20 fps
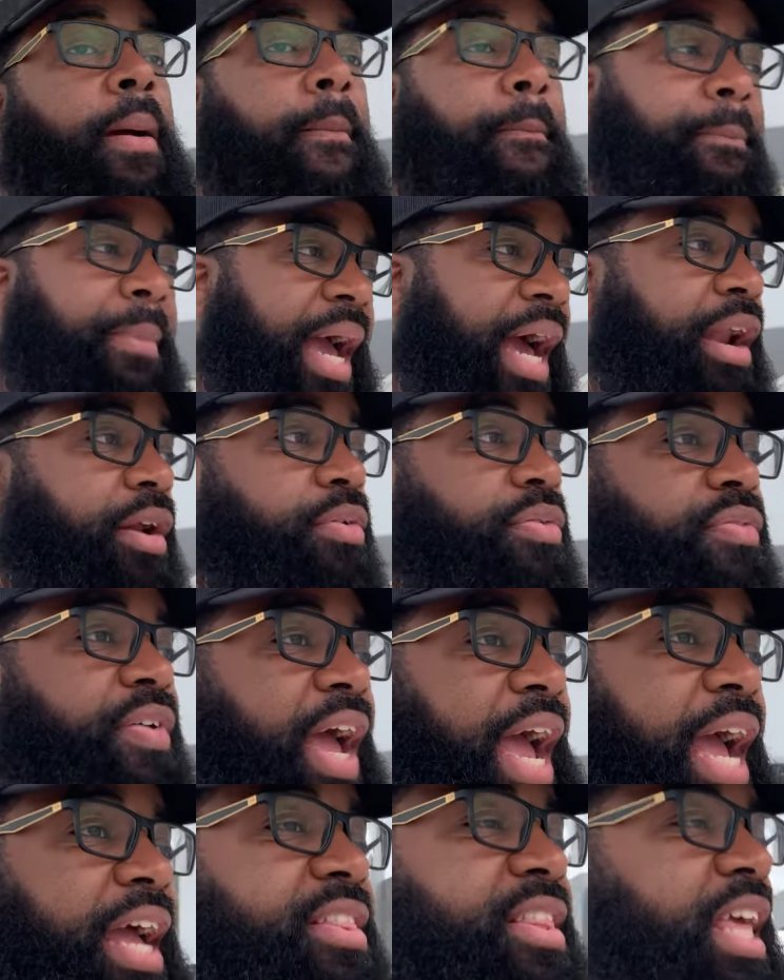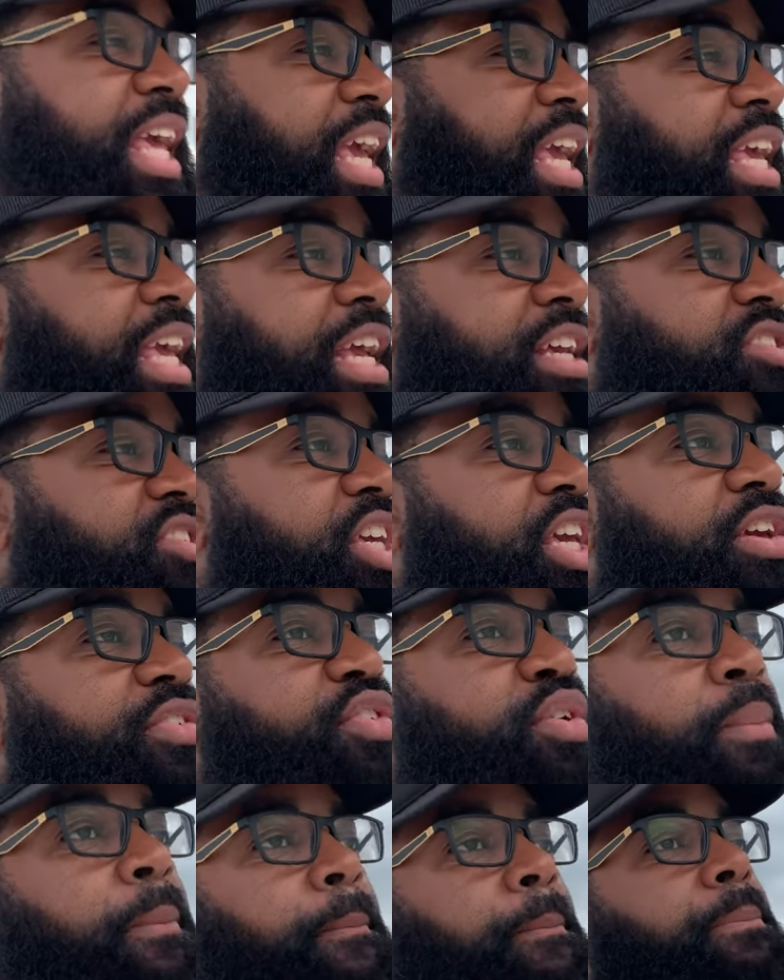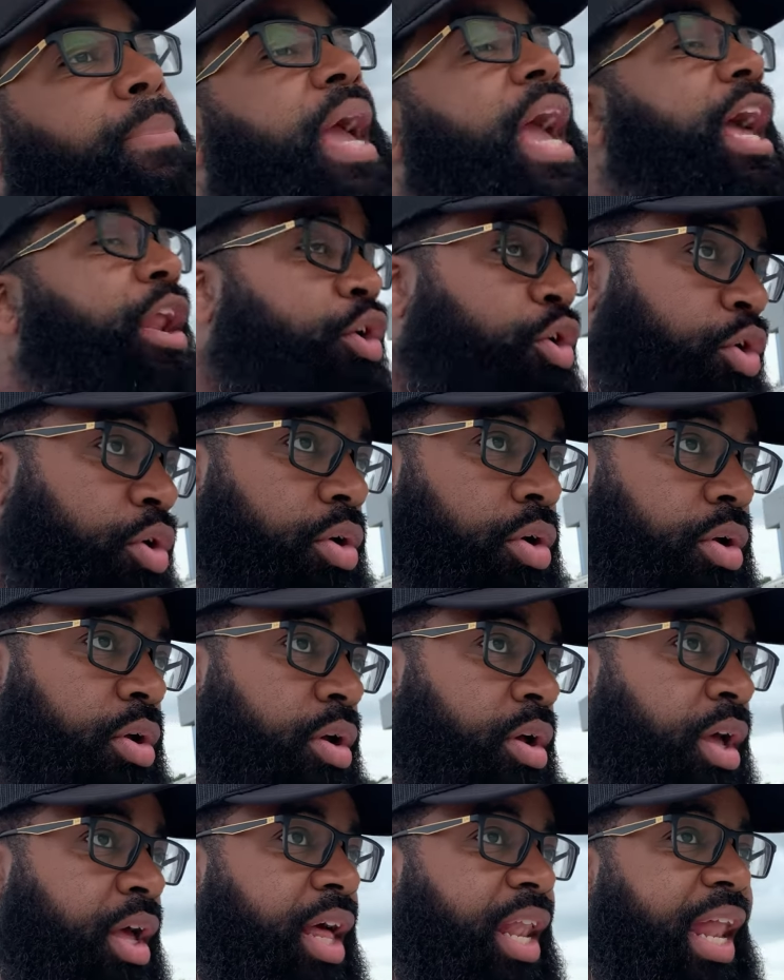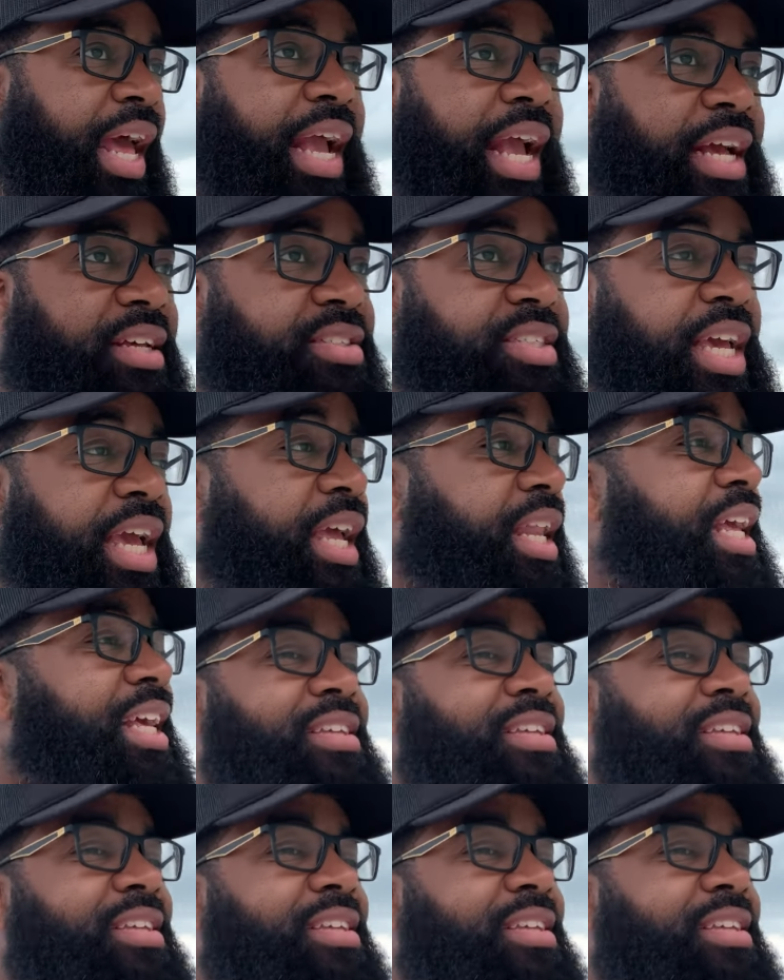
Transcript: Matter of fact, it gets even better. Like I said,